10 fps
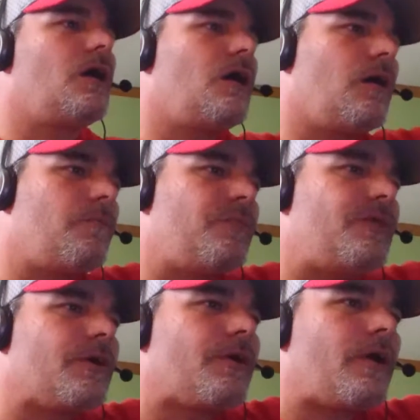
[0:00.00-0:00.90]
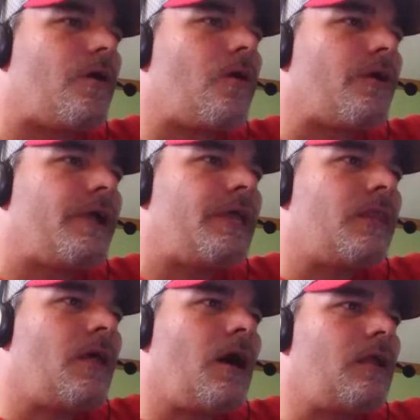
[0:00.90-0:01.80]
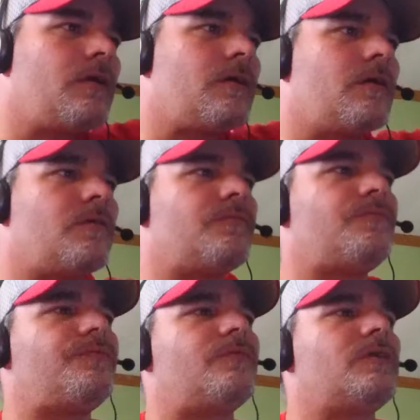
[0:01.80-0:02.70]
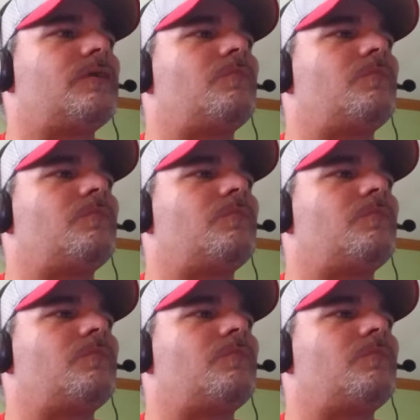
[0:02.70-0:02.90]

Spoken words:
There are a lot of